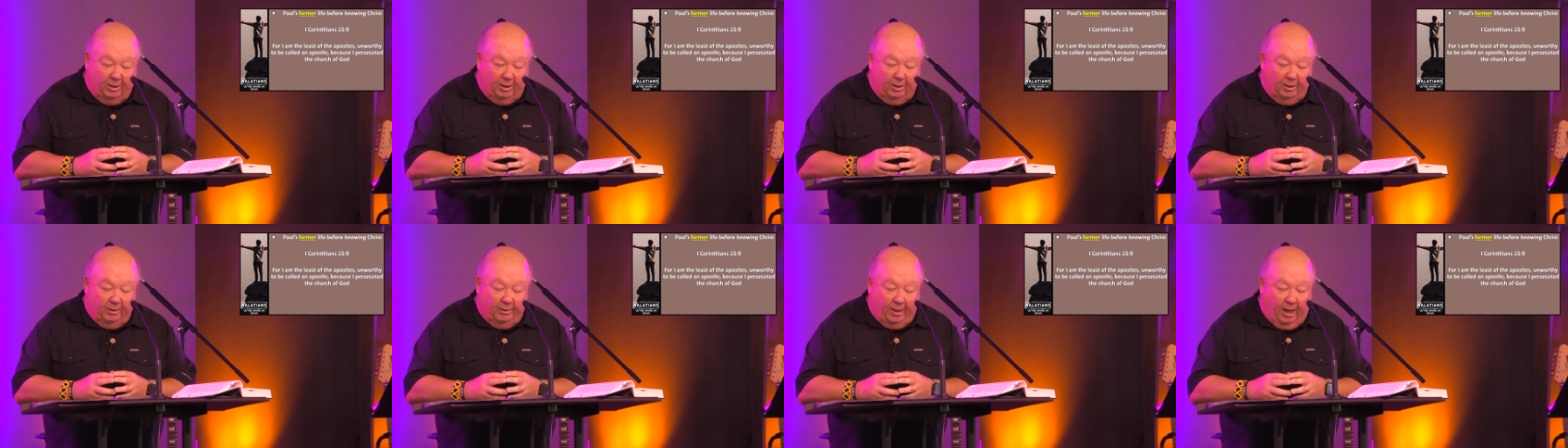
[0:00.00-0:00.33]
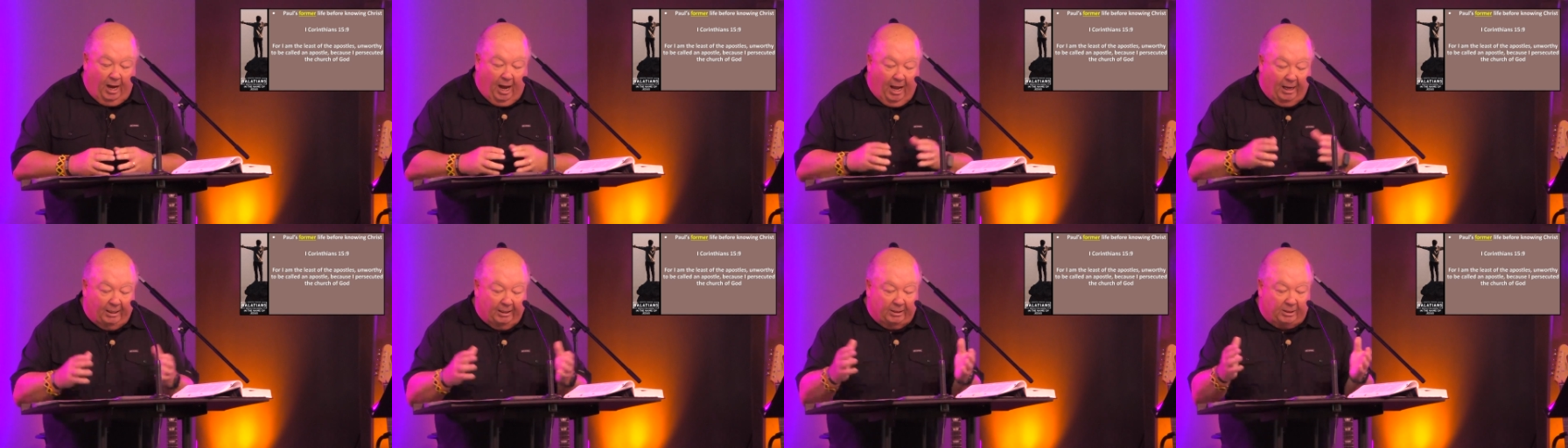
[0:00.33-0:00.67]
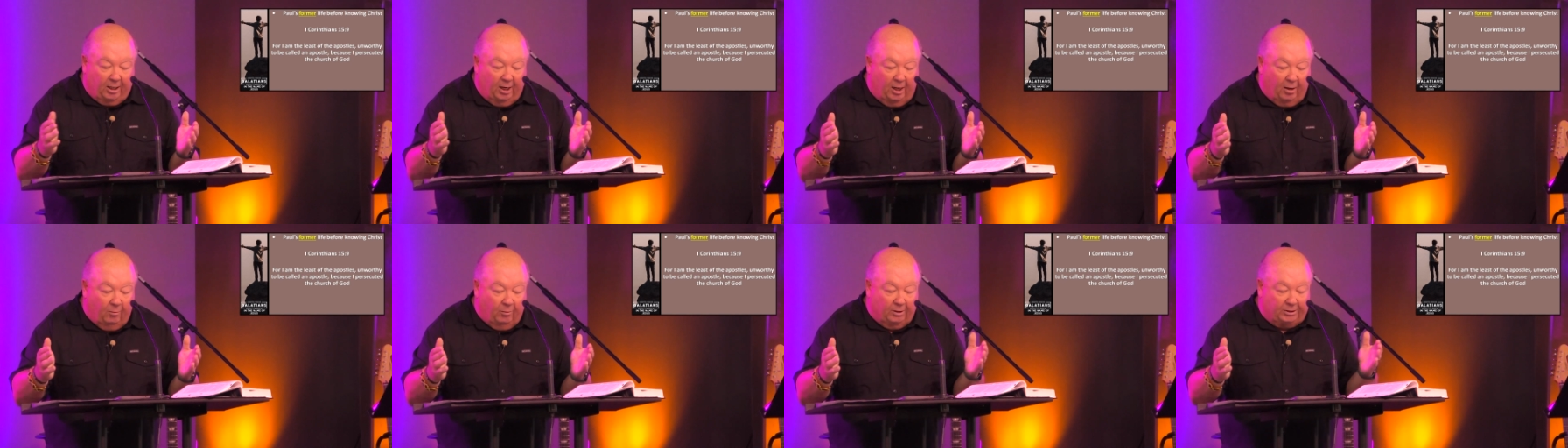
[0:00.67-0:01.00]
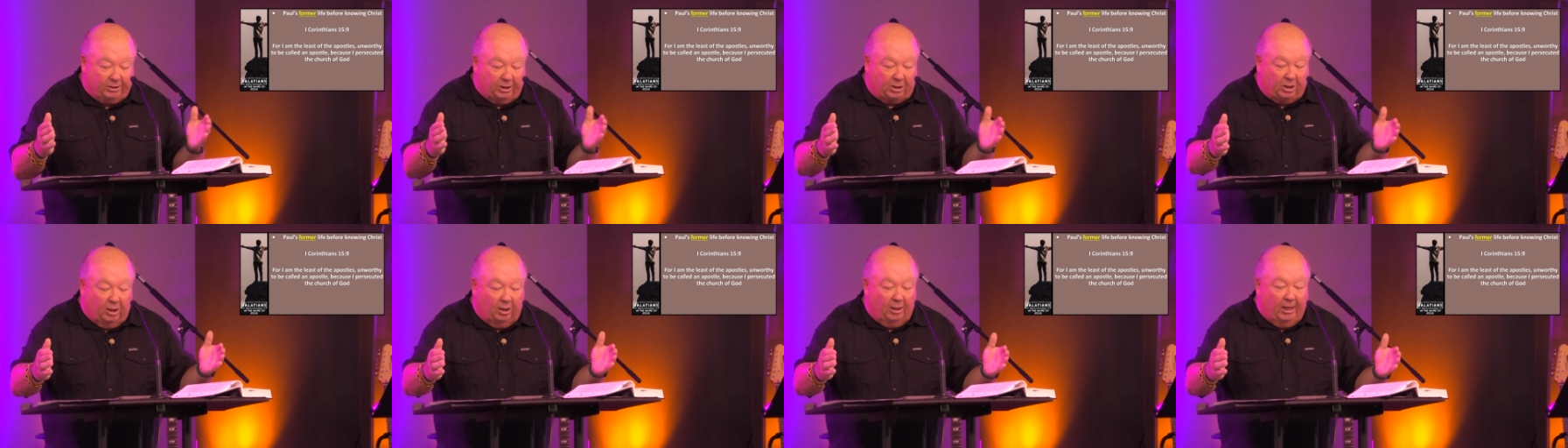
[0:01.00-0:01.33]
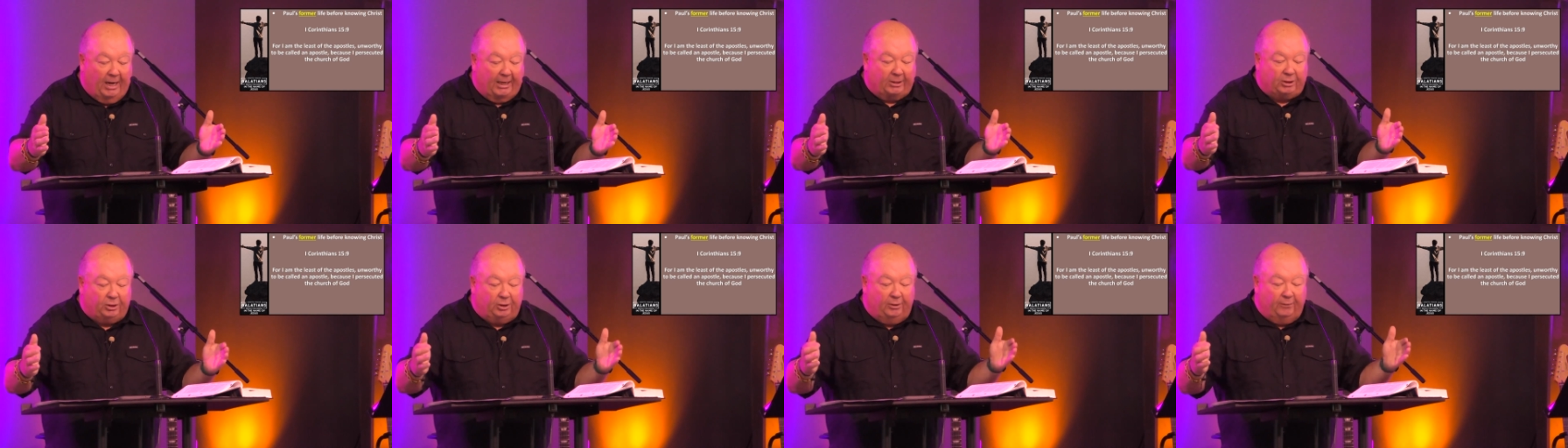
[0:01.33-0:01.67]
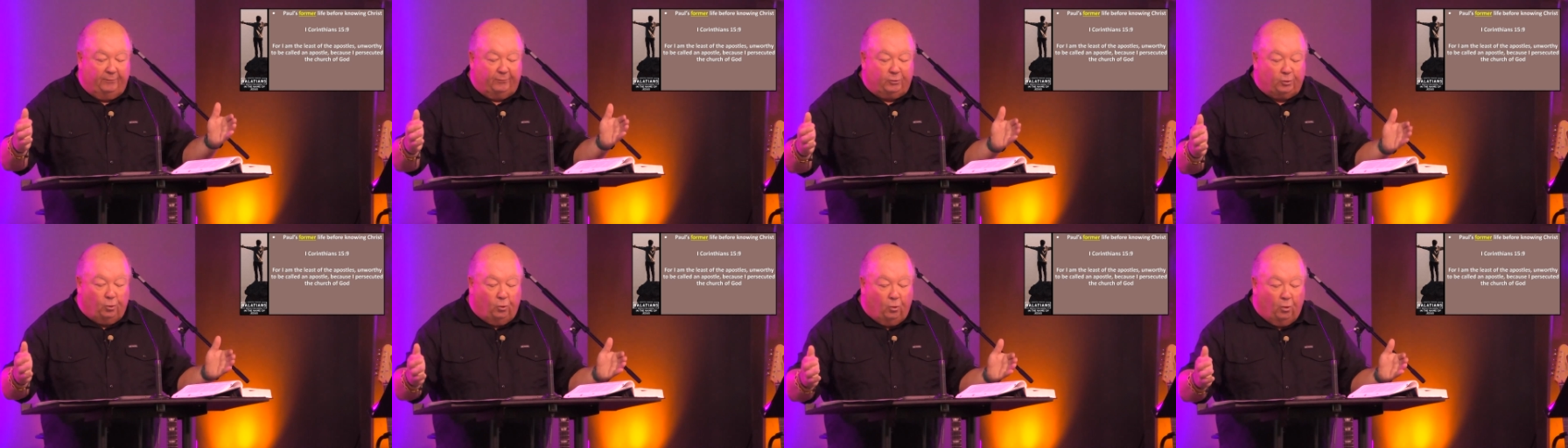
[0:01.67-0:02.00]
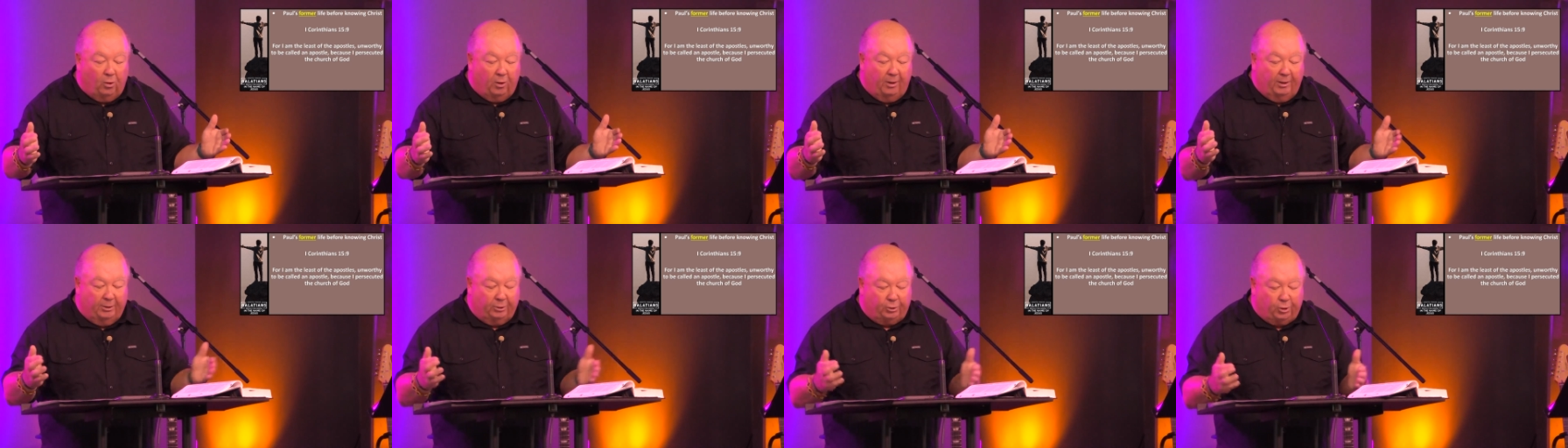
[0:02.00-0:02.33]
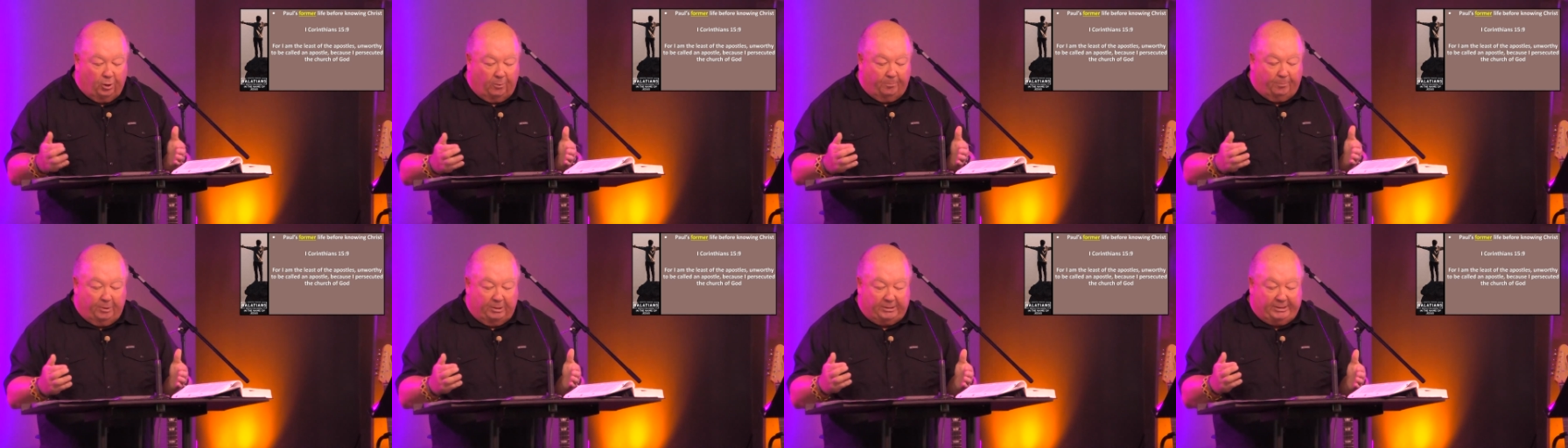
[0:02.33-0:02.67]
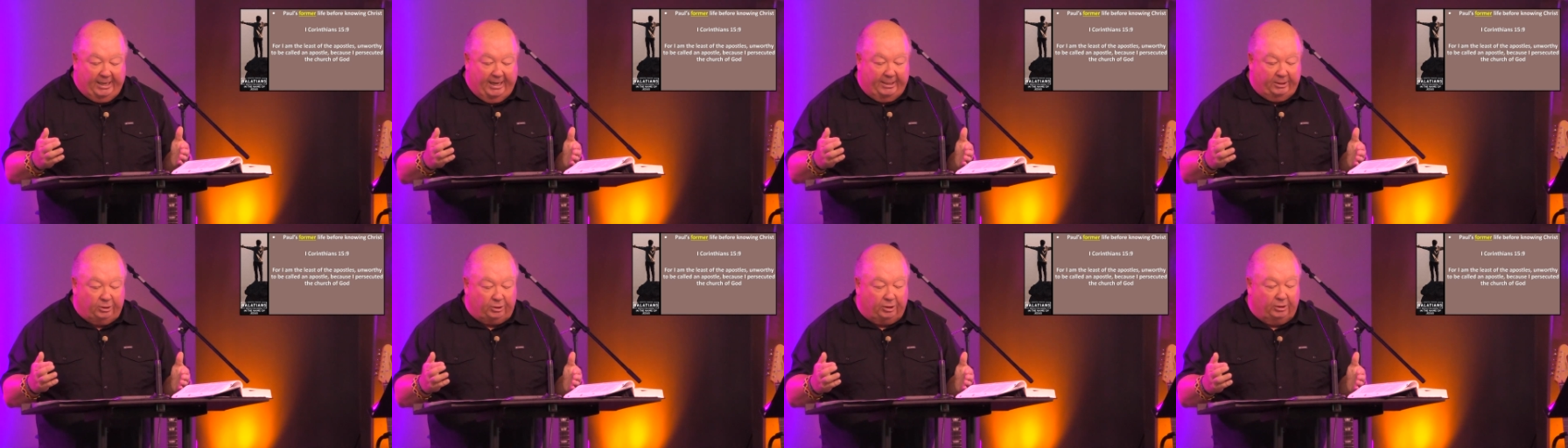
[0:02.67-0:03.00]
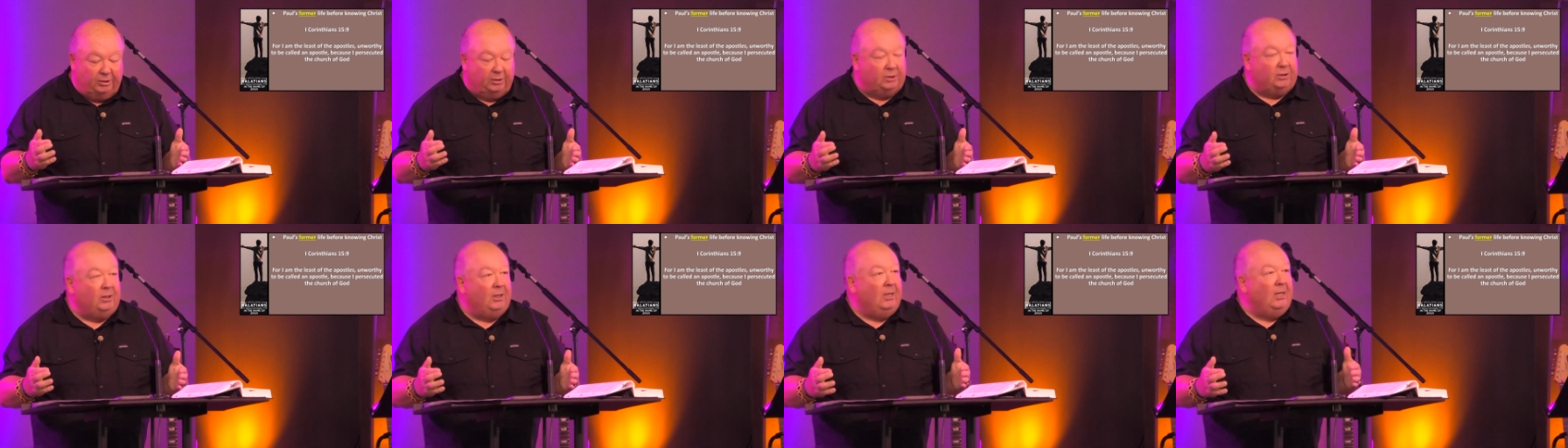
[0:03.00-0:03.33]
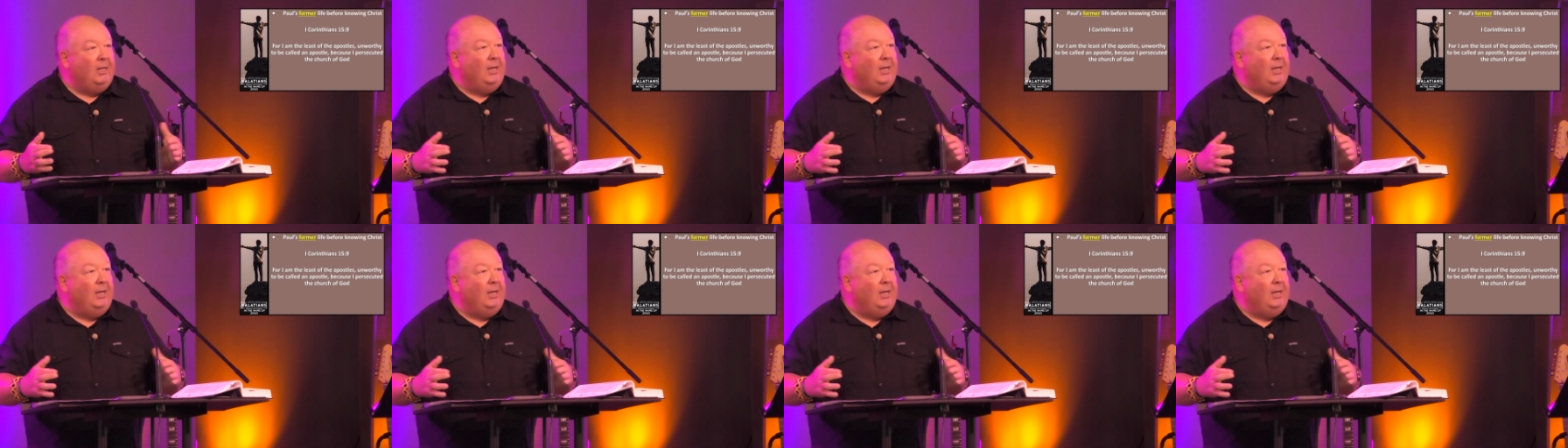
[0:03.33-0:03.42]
The Halakha was a collection of Torah interpretations,